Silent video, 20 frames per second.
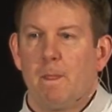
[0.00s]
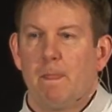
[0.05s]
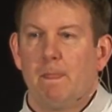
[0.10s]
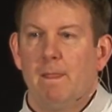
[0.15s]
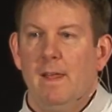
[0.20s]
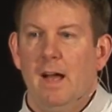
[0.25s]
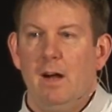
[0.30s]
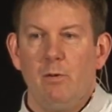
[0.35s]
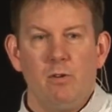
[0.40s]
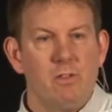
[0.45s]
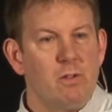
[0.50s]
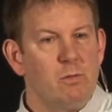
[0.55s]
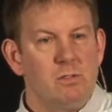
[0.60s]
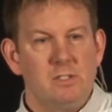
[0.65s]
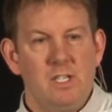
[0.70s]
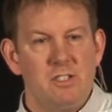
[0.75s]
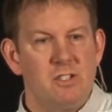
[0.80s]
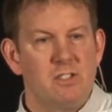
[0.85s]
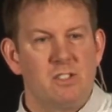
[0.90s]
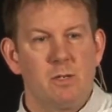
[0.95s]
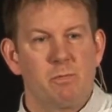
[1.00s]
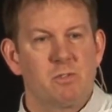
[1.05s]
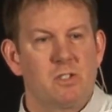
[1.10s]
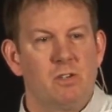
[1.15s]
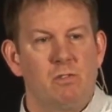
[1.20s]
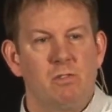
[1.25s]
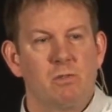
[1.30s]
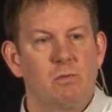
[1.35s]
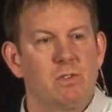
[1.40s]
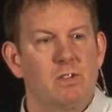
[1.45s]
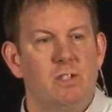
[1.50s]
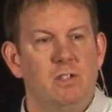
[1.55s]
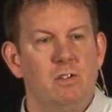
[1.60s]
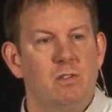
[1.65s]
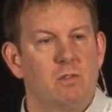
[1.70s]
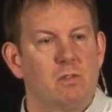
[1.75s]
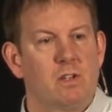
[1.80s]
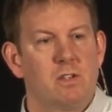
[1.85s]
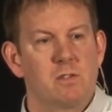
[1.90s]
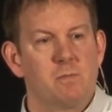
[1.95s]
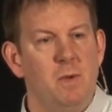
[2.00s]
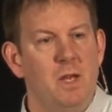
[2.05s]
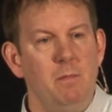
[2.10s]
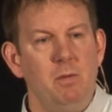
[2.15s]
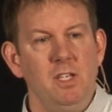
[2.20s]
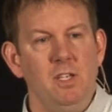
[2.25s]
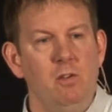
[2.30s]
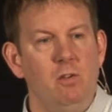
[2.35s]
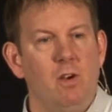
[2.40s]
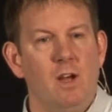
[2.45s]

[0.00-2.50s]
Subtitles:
How are the relationships going with you? Because maybe you